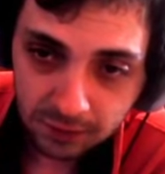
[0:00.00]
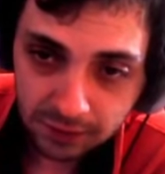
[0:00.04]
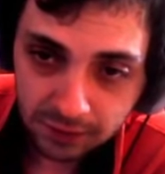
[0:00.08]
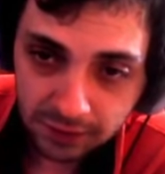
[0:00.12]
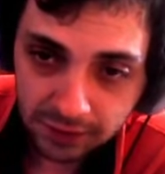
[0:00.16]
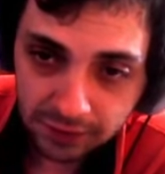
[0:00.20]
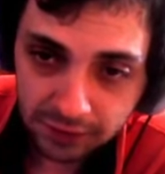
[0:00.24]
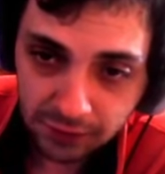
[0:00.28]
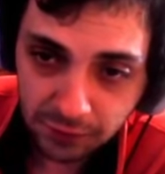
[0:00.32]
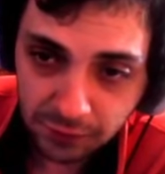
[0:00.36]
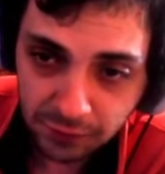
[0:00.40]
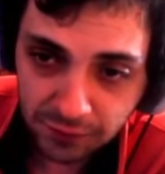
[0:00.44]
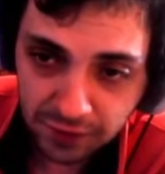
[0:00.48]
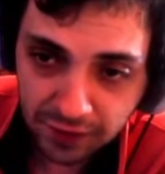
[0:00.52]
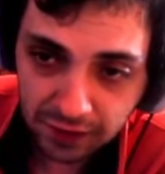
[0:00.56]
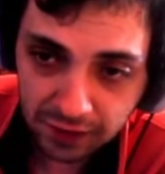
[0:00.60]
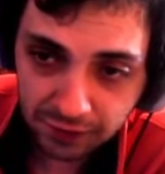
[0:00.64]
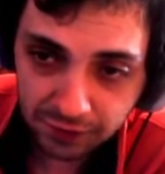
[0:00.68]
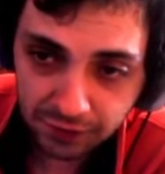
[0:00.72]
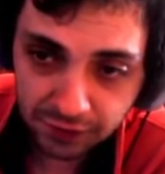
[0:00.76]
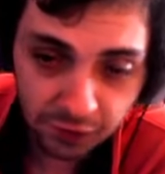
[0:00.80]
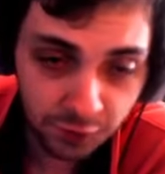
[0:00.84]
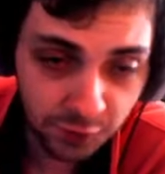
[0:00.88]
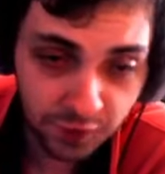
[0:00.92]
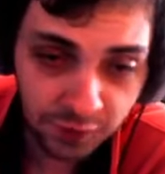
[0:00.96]
That does
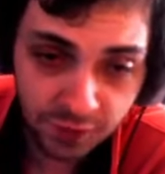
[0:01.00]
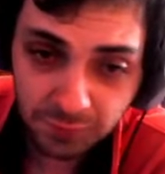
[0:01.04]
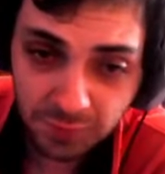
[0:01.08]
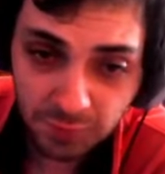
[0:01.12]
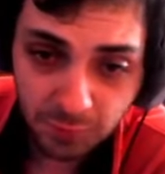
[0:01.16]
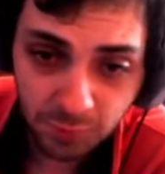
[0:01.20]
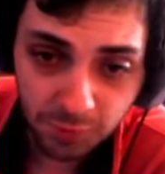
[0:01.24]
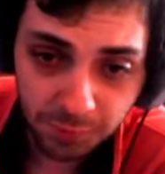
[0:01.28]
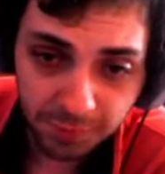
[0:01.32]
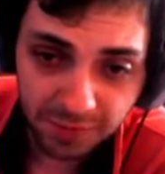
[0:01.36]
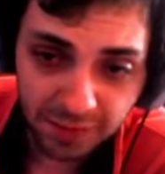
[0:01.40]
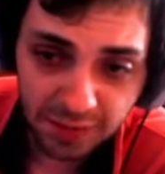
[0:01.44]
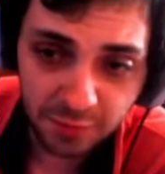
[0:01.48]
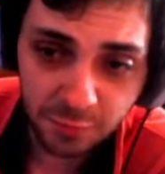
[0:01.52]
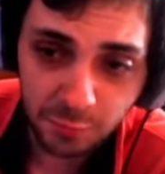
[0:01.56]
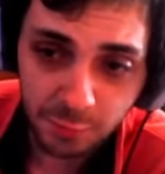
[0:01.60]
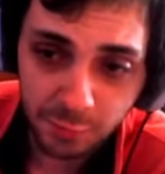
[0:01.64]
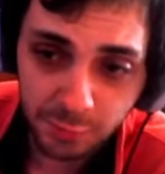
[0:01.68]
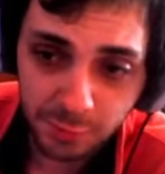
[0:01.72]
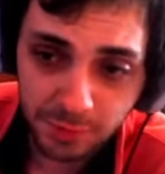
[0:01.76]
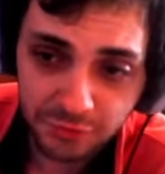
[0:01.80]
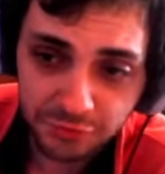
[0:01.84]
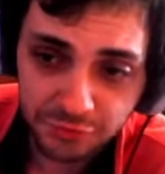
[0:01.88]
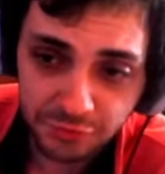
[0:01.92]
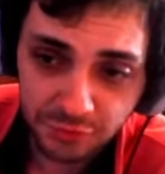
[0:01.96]
technically just give me more passive
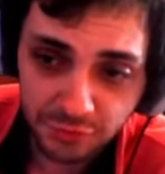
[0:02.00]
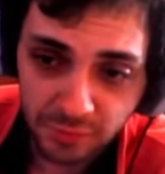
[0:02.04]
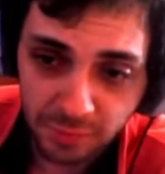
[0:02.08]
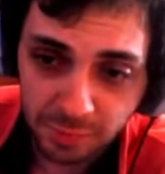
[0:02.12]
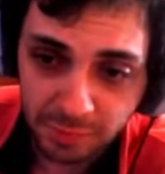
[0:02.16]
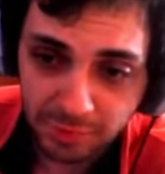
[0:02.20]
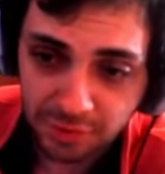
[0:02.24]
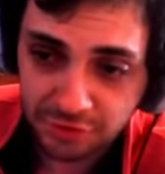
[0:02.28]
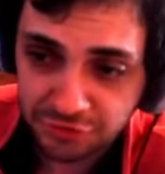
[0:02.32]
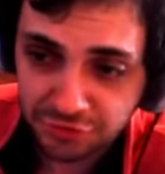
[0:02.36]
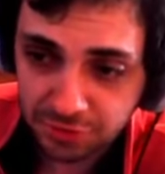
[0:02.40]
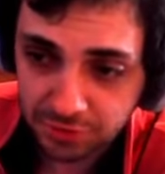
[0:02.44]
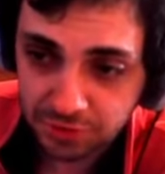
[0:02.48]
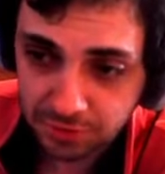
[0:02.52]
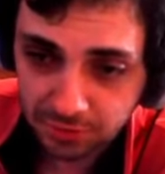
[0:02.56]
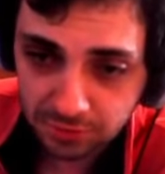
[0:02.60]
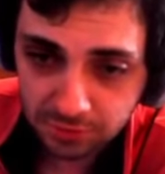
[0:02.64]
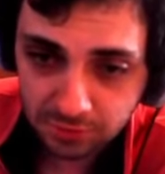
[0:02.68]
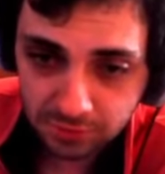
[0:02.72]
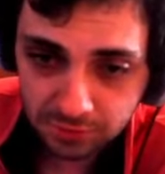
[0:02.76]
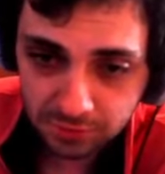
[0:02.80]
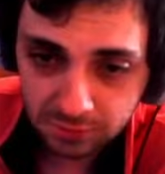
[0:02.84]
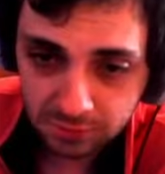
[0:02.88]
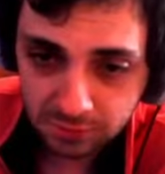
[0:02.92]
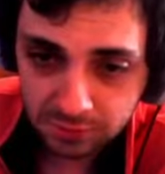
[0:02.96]
regression on the bludgeon.
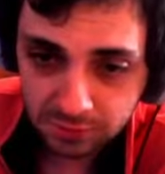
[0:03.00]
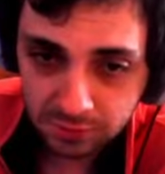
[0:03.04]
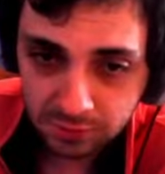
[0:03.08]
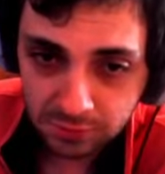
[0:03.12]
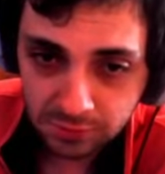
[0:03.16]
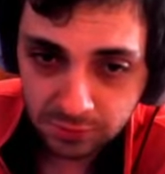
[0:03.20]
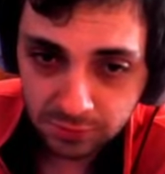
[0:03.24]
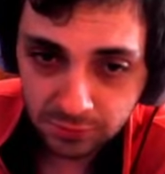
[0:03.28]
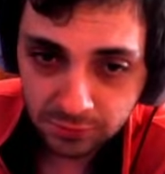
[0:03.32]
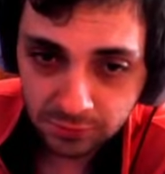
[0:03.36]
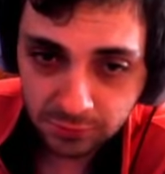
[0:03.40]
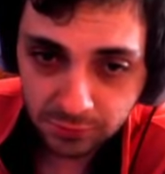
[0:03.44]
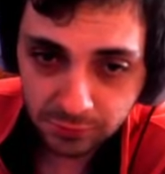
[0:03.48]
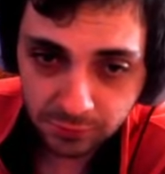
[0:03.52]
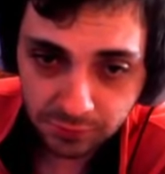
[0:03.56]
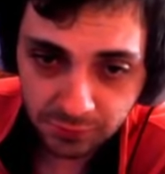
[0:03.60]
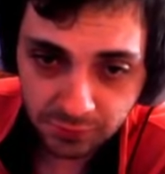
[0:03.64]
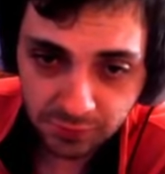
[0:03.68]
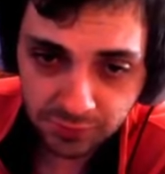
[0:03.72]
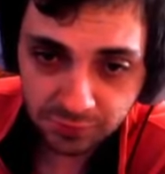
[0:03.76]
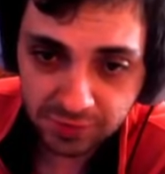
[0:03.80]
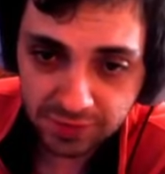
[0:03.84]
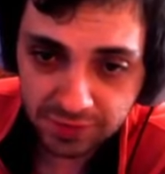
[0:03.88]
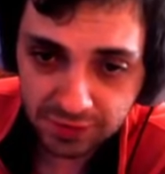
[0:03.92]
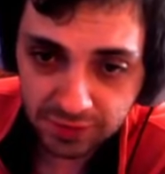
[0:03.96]
There is
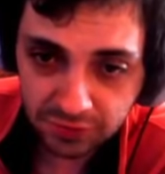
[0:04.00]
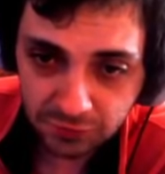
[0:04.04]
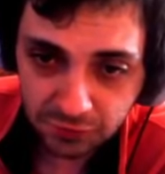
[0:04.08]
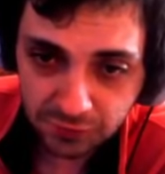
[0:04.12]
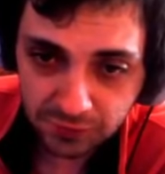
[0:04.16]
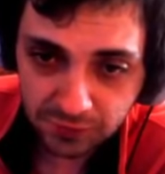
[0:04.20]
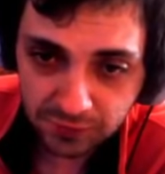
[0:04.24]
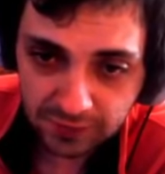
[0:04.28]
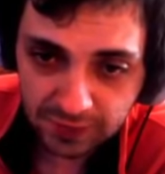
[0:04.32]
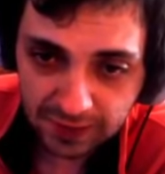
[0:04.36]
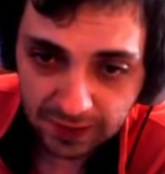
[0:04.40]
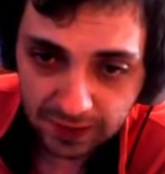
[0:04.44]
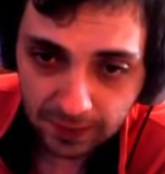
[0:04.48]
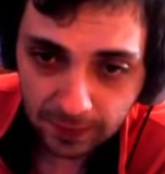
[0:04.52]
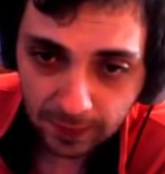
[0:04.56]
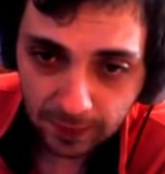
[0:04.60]
advantages to that.